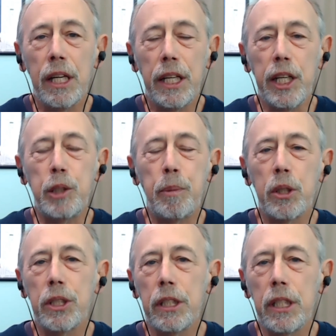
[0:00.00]
Each
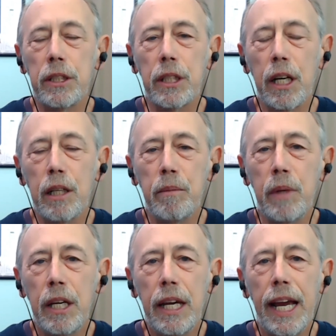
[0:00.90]
person that's come
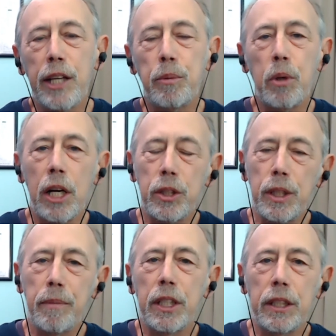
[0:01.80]
has brought
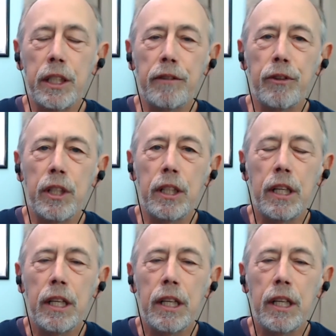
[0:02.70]
something different